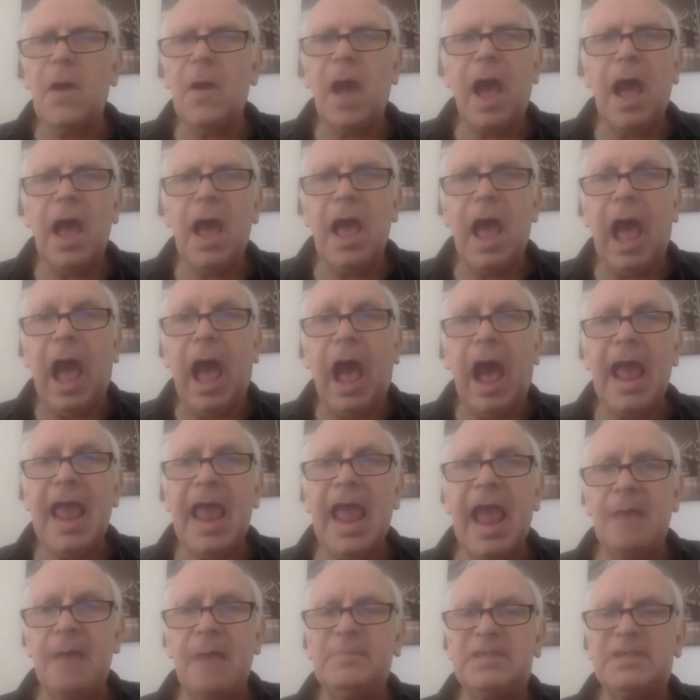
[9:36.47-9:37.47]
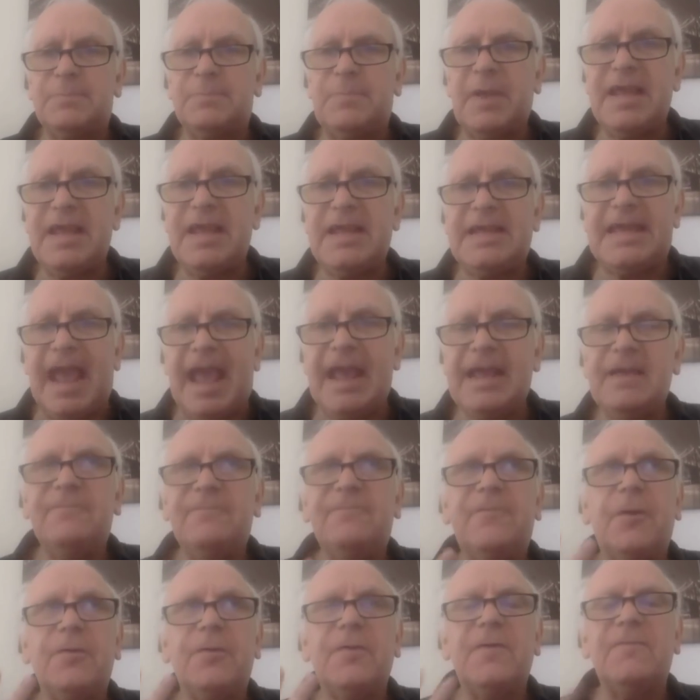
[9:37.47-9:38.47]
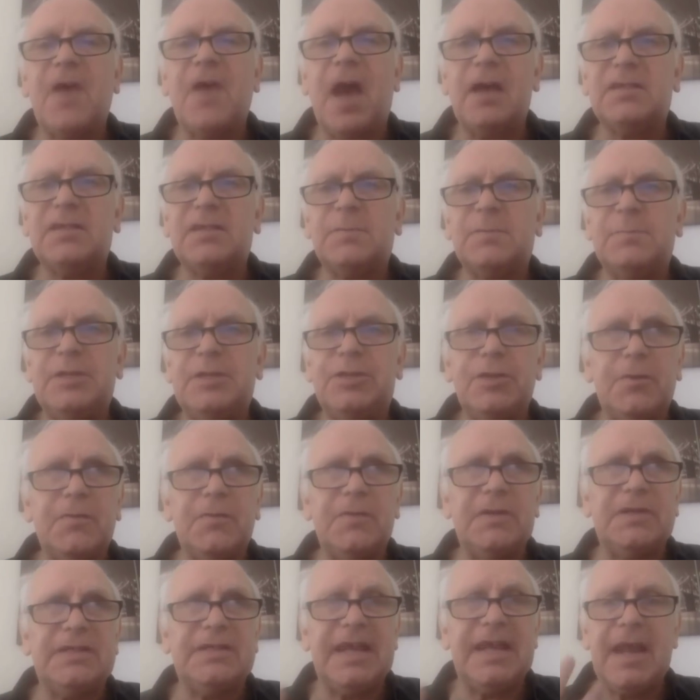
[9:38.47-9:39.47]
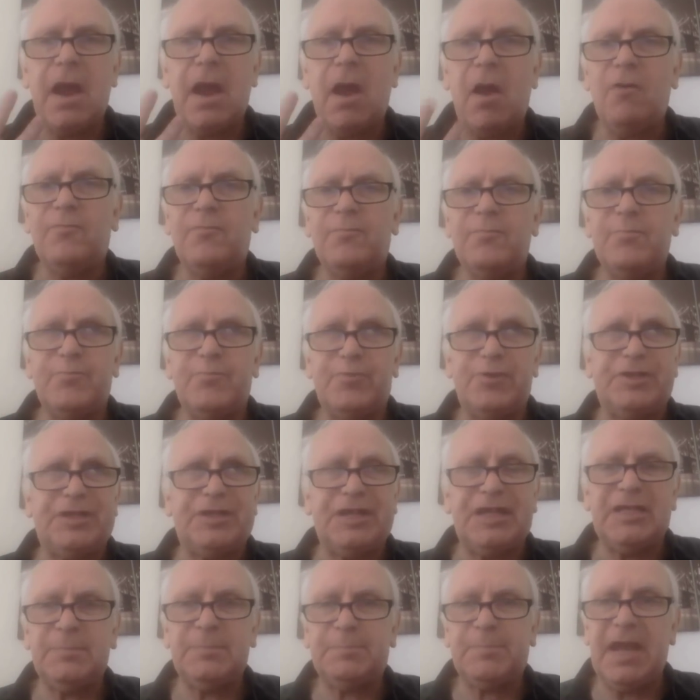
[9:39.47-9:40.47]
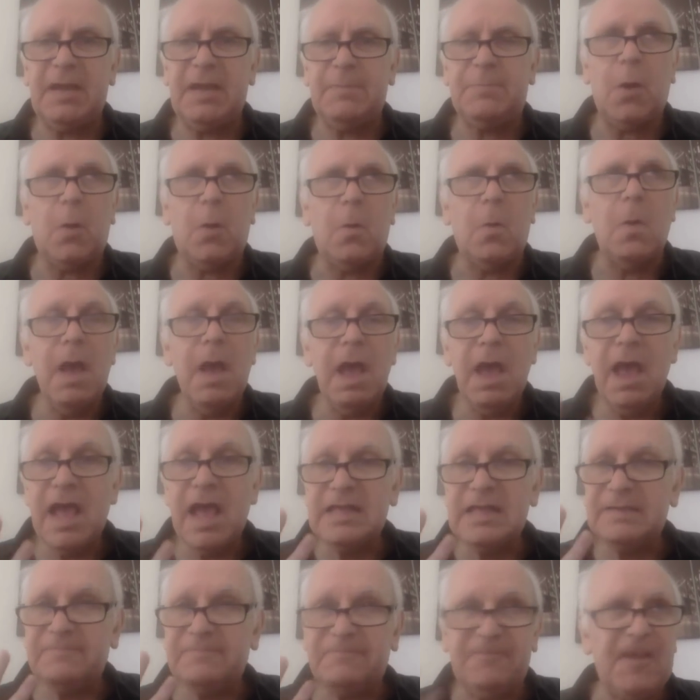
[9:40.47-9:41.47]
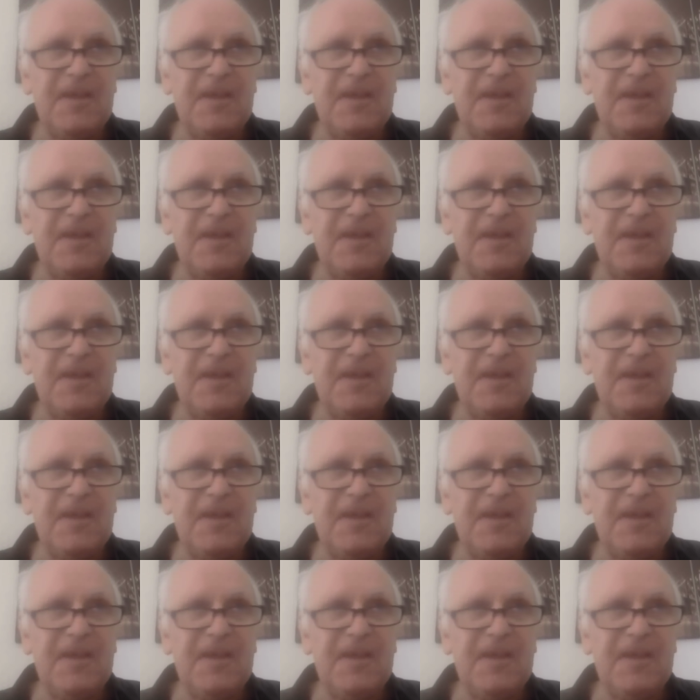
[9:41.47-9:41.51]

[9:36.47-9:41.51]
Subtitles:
So I am speaking for the vast majority of British people.